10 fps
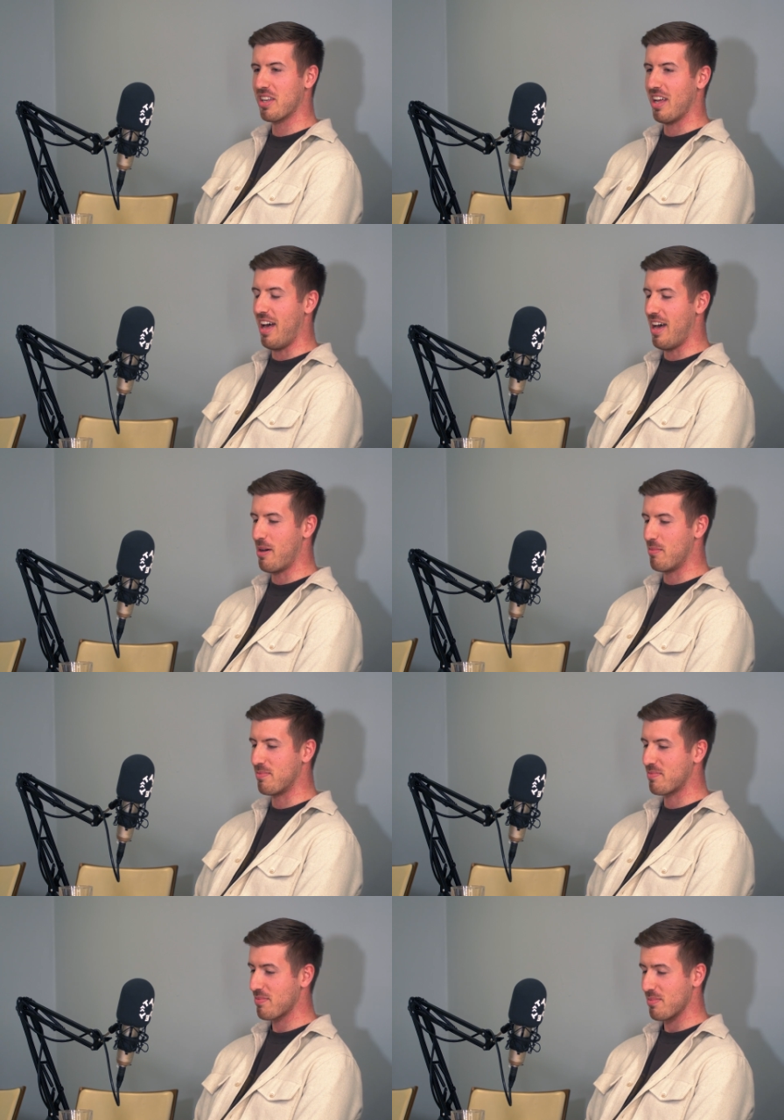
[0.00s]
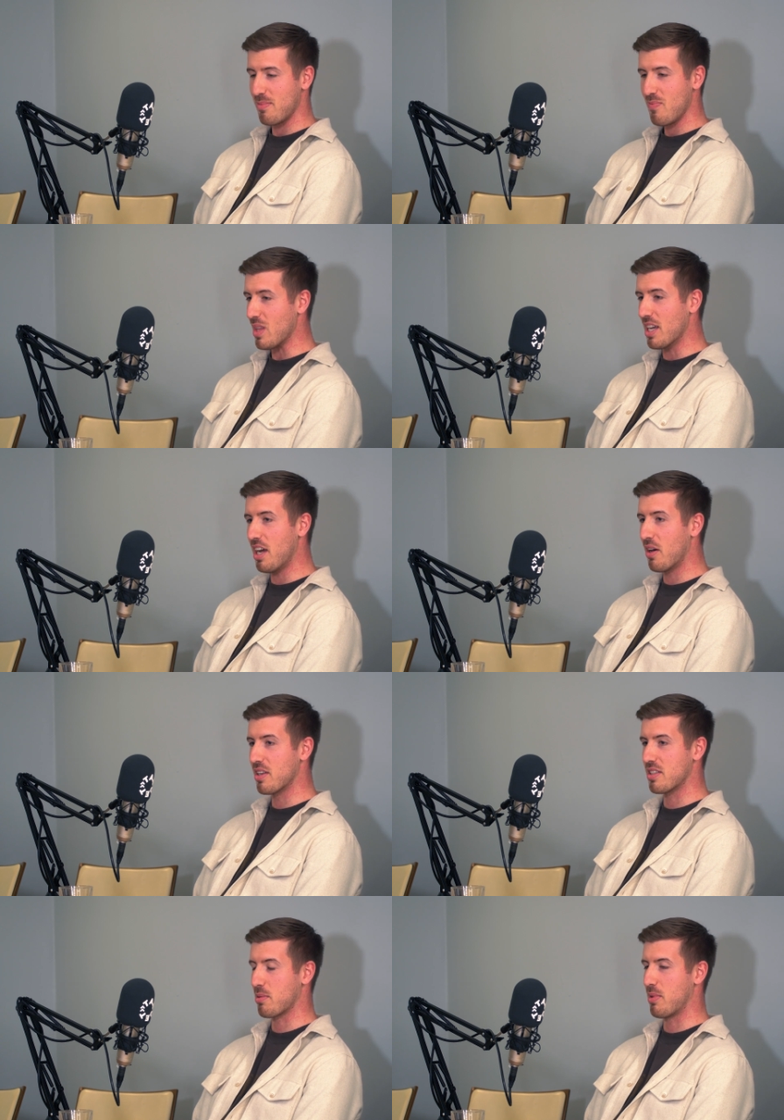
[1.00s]

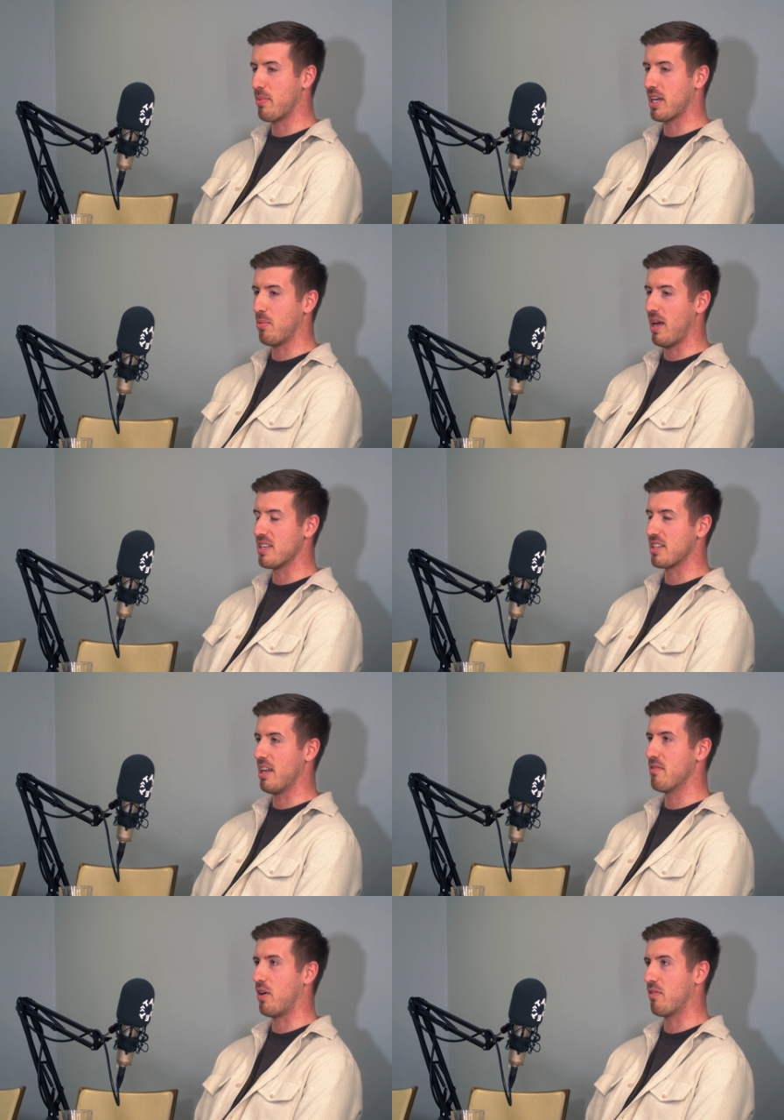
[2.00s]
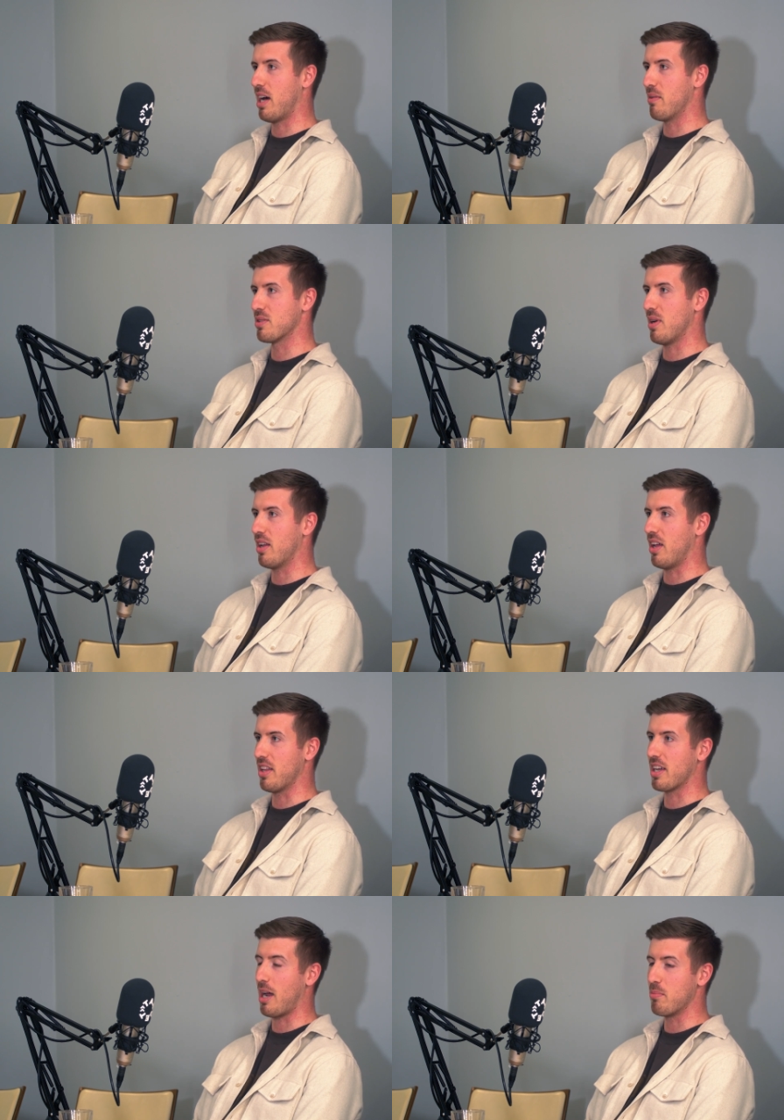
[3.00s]
That some of the bigger players are getting involved now as well,
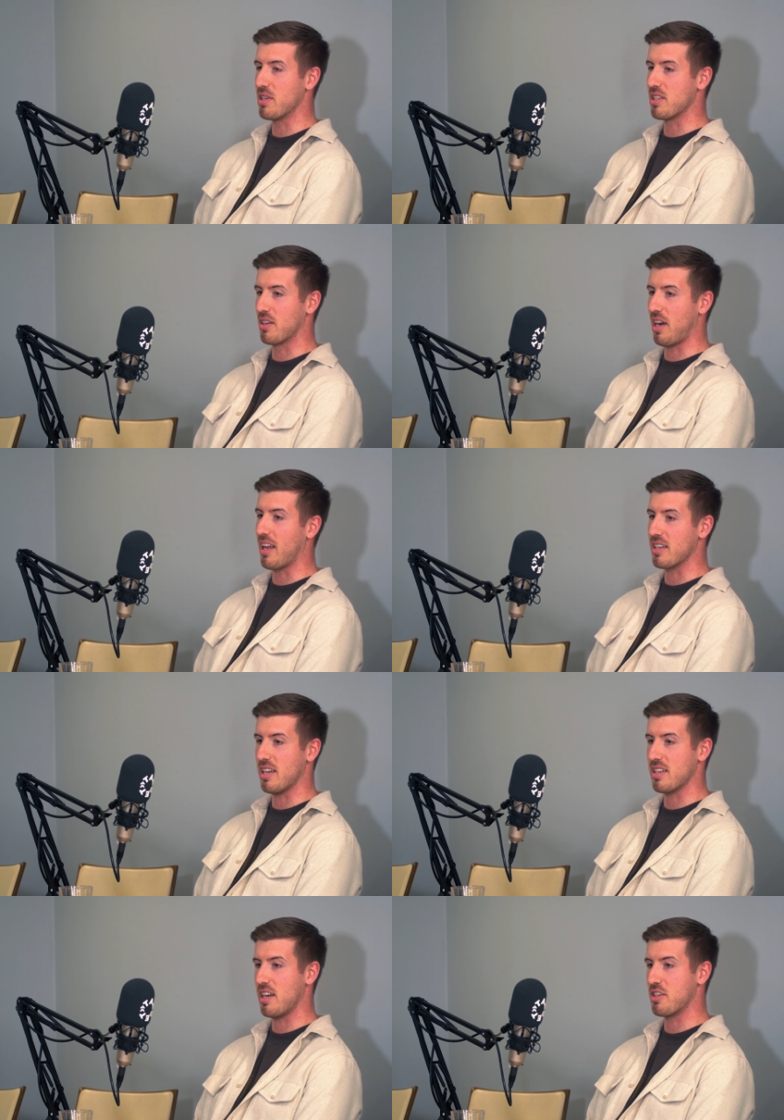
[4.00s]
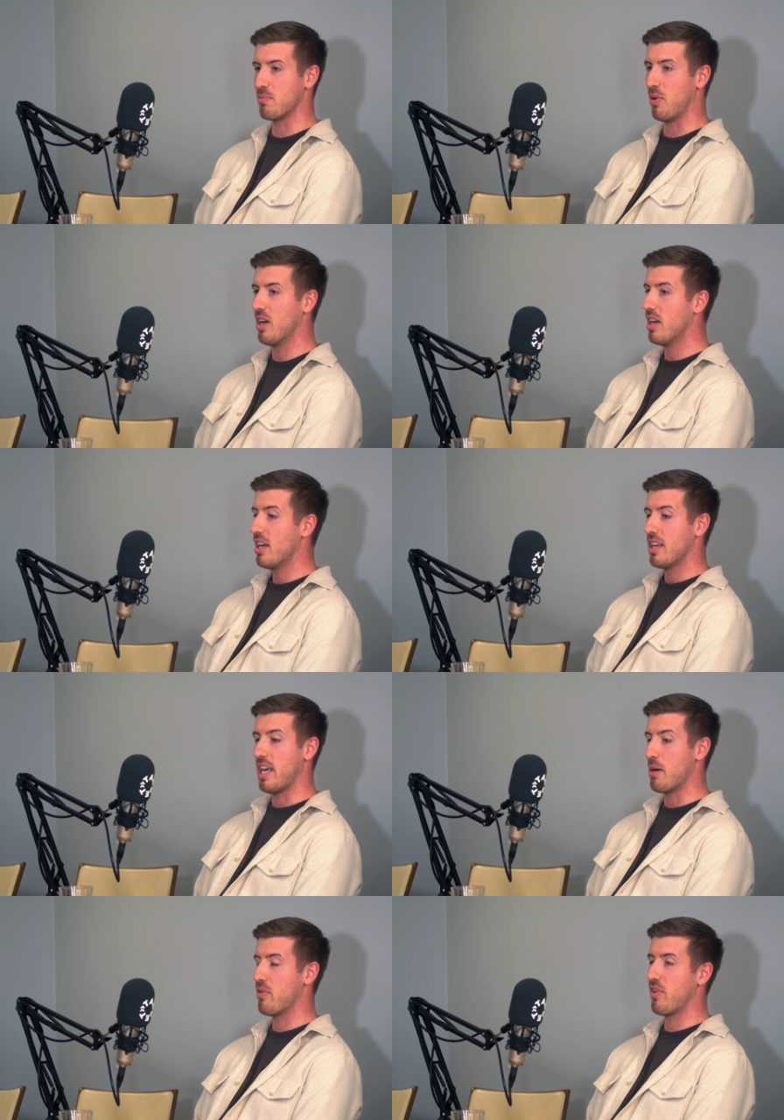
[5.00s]
like the Cadbury's and Galaxy, etc. But
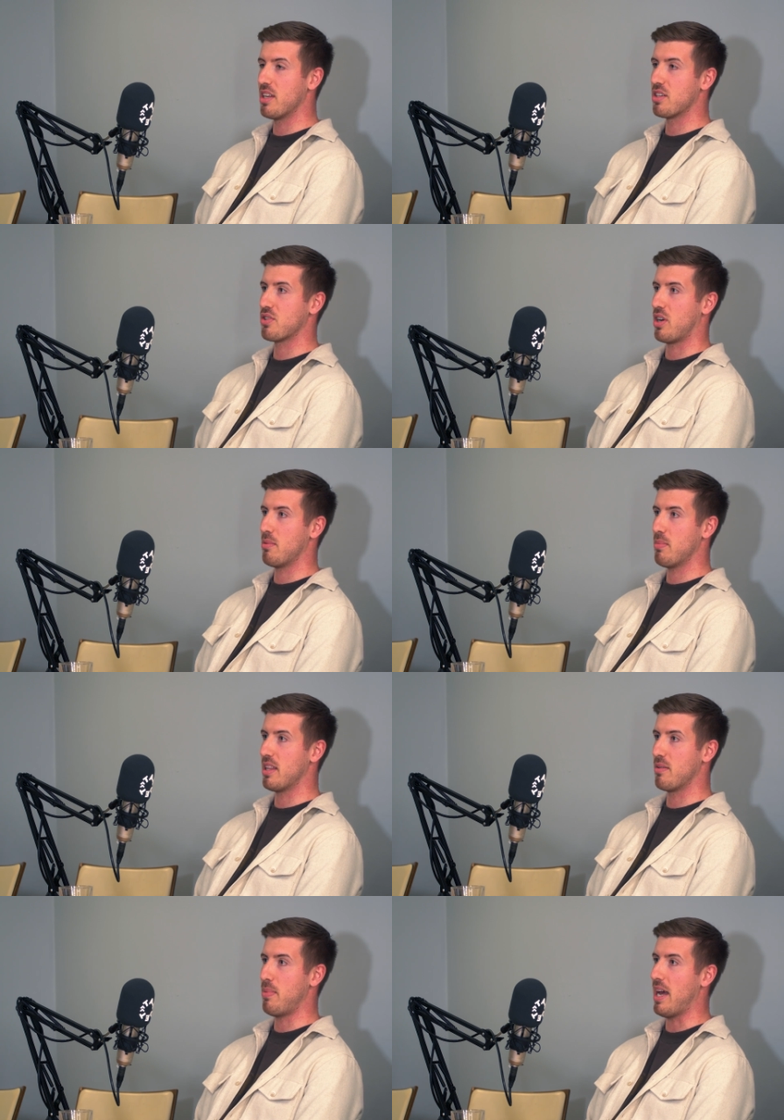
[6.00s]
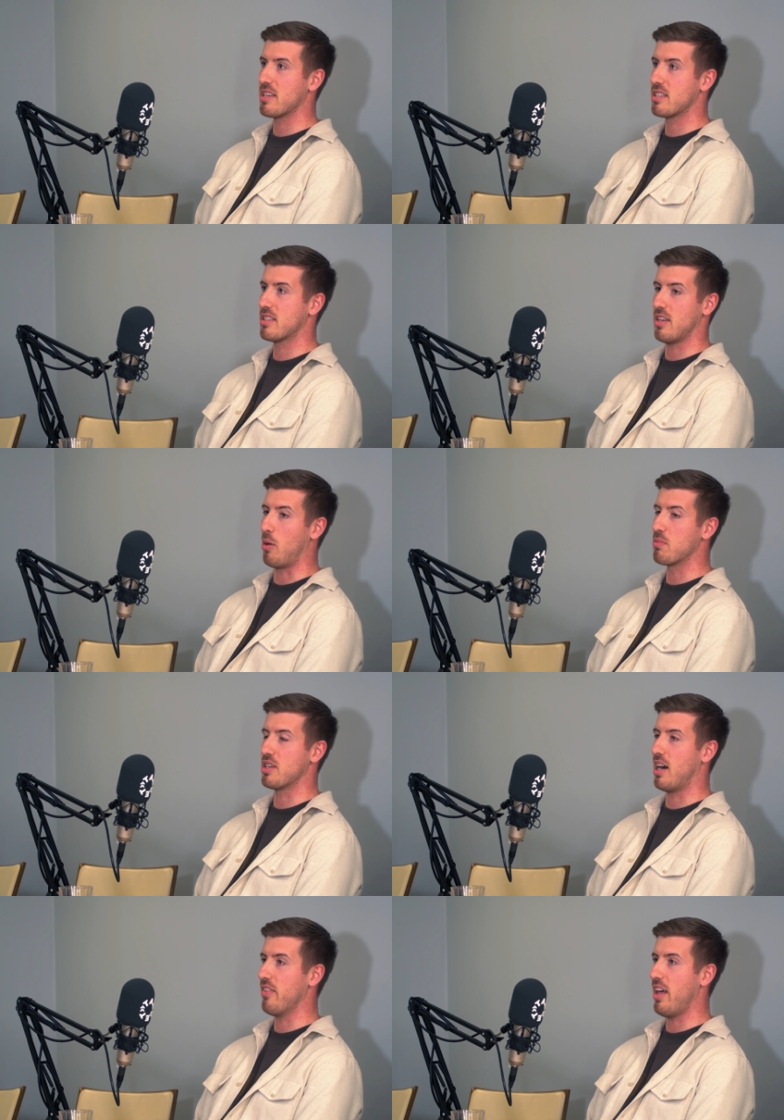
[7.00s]
we're really just trying to be the best
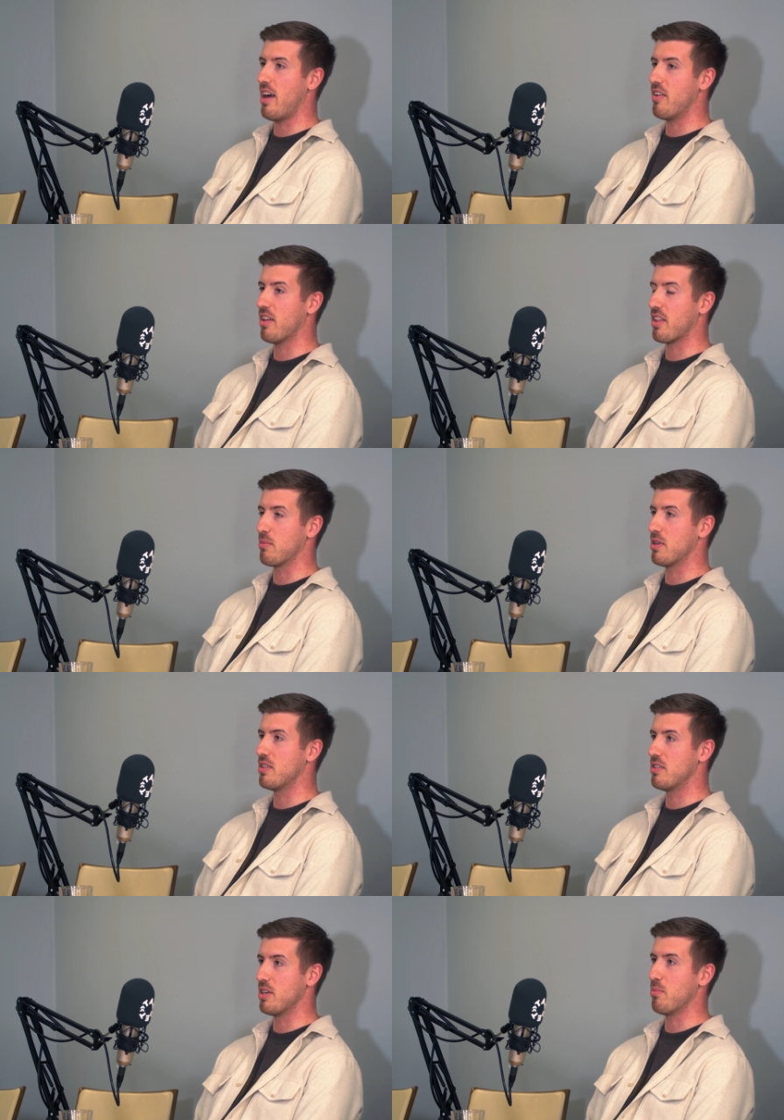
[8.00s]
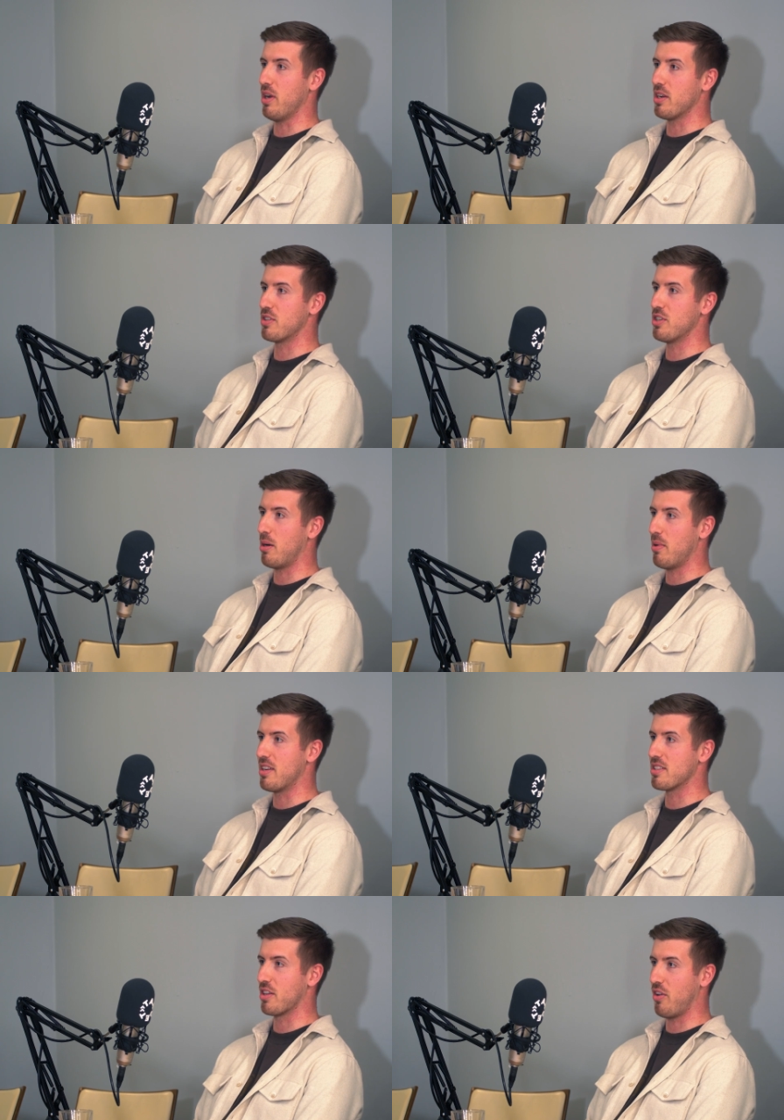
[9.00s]
option out there, and I think we're doing a pretty good job, hence the